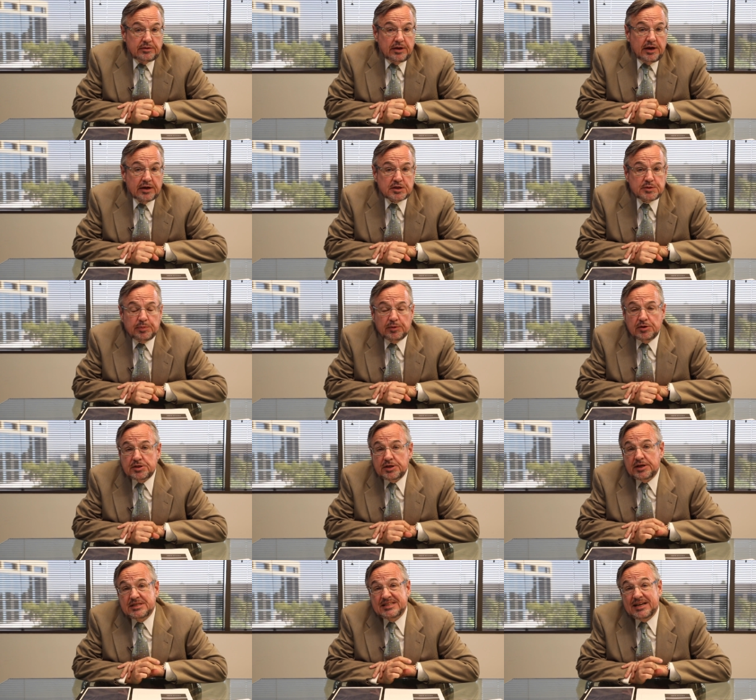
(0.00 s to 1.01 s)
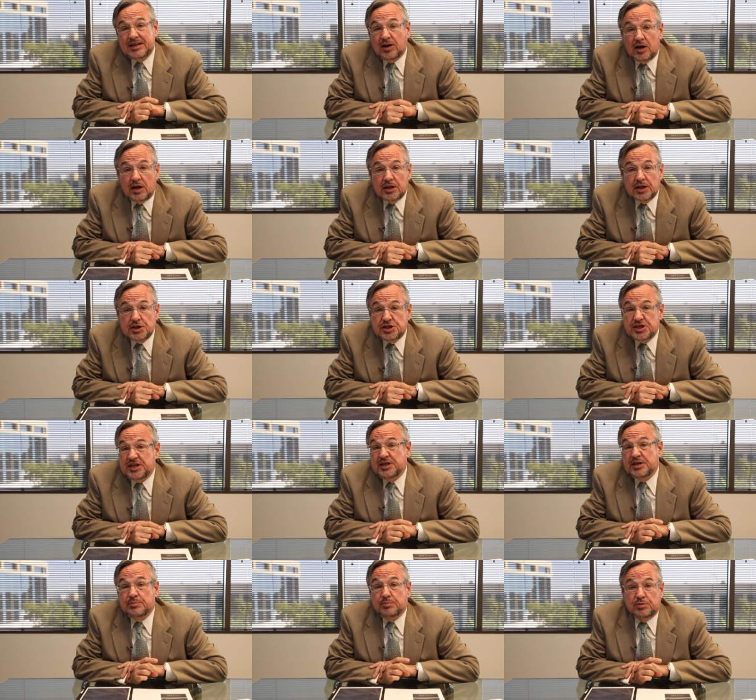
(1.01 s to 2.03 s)
Experts on
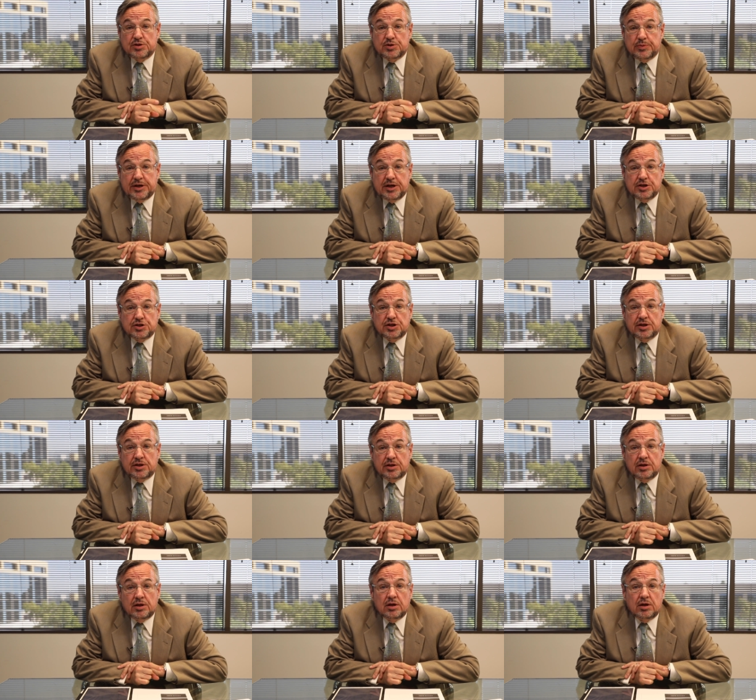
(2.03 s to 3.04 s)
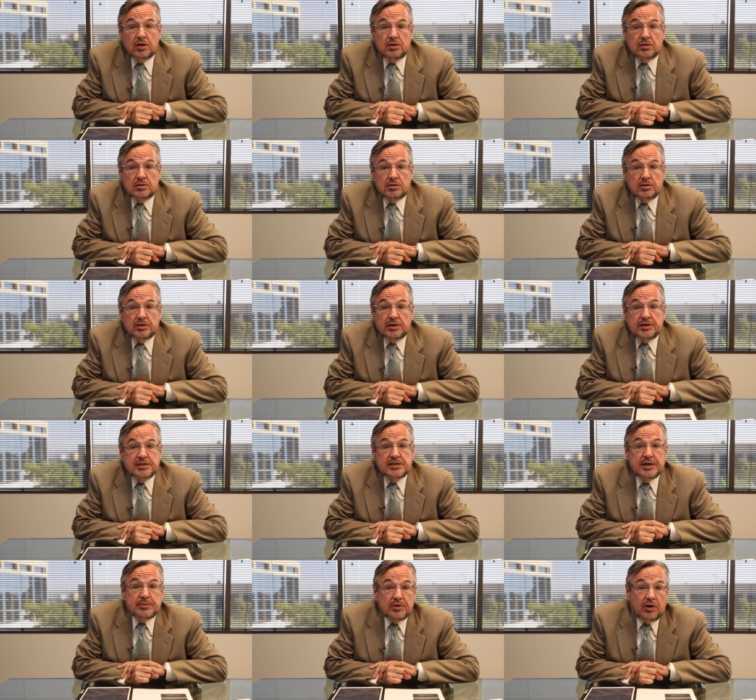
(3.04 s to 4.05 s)
psychology and persuasion
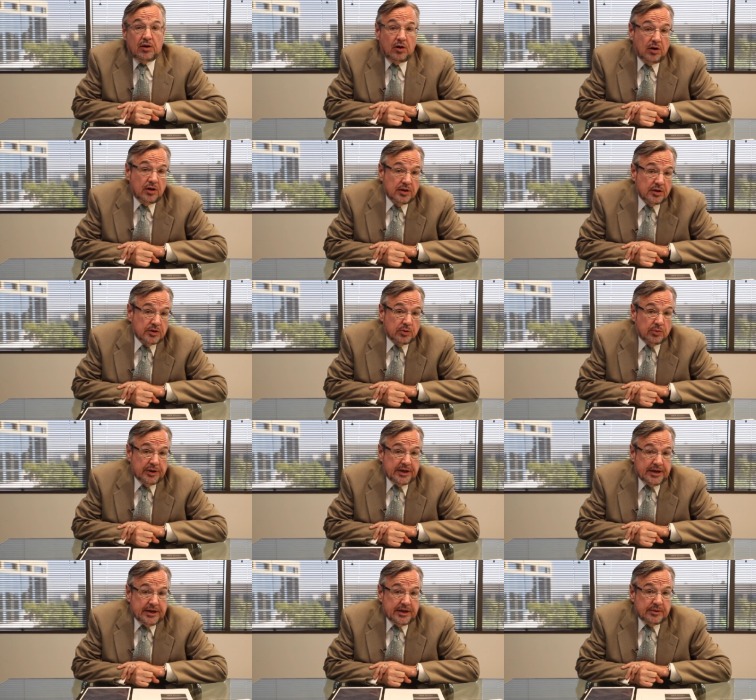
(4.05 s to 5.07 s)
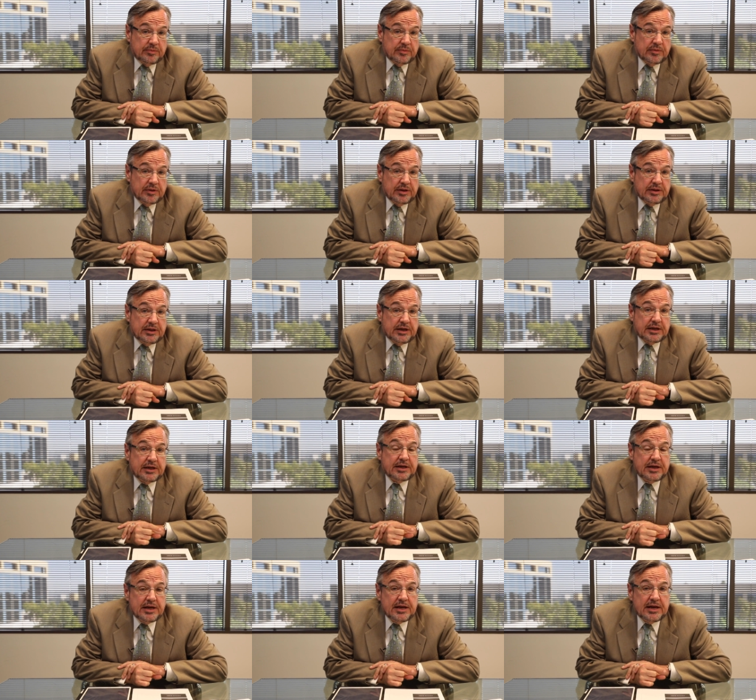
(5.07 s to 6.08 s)
seem to all agree that a
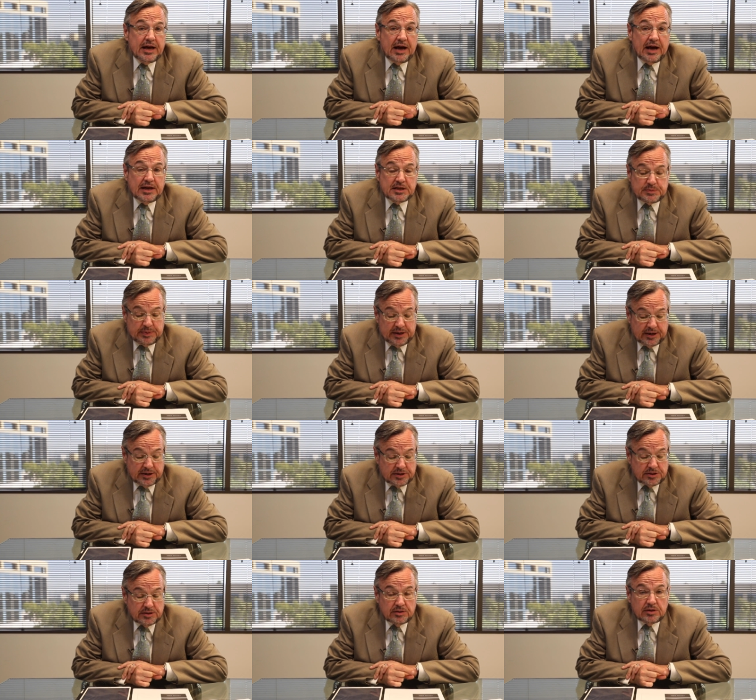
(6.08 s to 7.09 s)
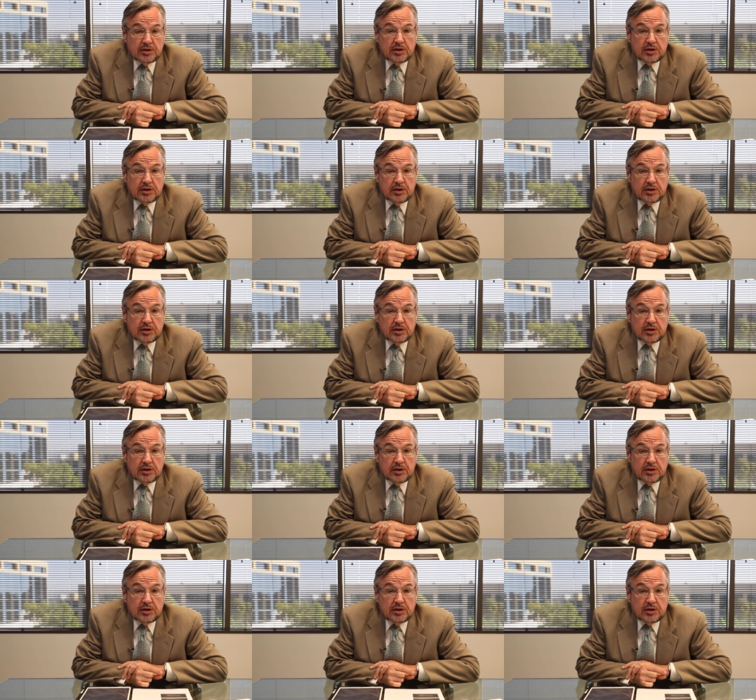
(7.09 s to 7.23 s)
key aspect